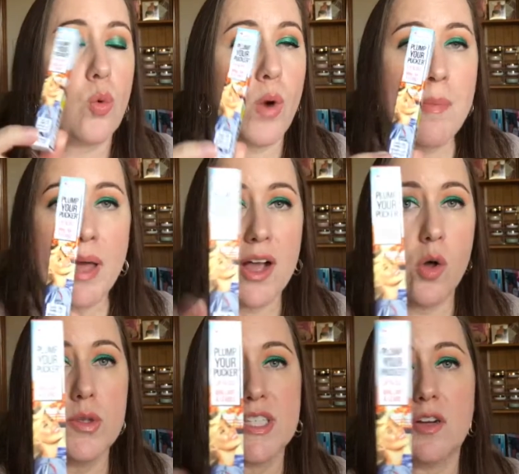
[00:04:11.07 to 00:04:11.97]
Run by
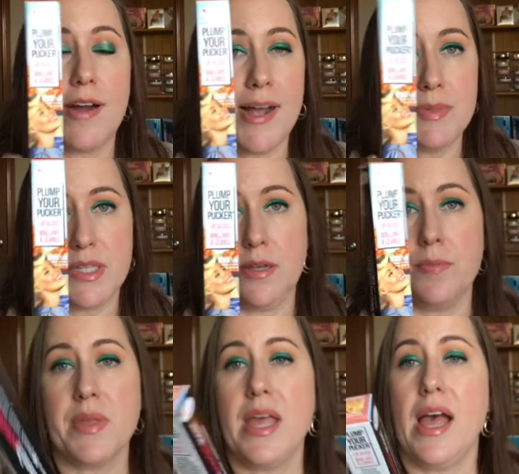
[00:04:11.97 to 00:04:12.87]
Kohl's and grab
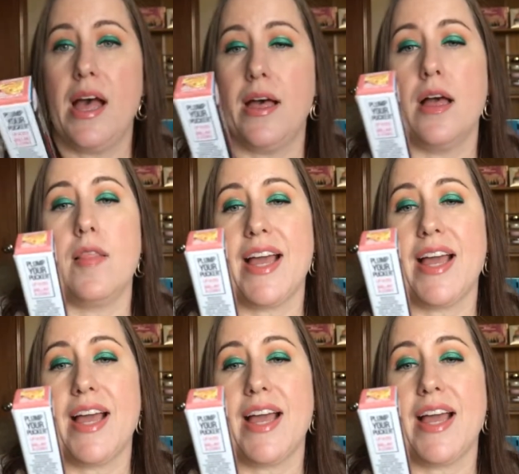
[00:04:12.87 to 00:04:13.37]
some. Uh,